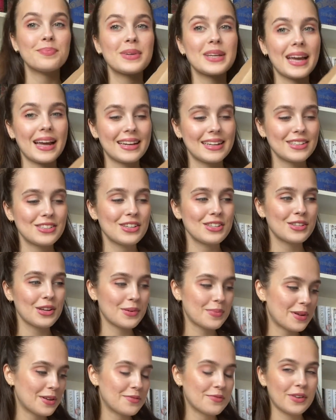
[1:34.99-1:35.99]
But yeah, let's just
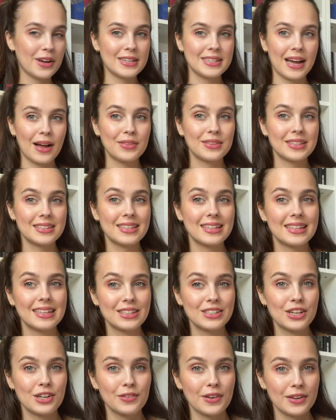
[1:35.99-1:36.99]
open it and find out. This
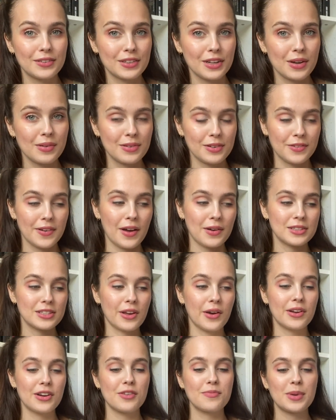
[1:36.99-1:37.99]
literally arrived a couple of hours
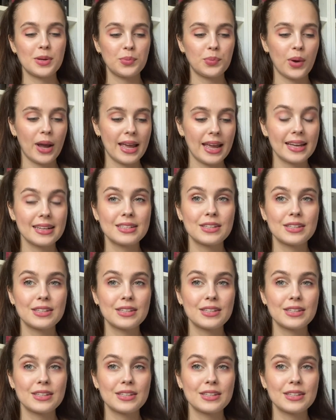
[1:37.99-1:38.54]
ago and I've been waiting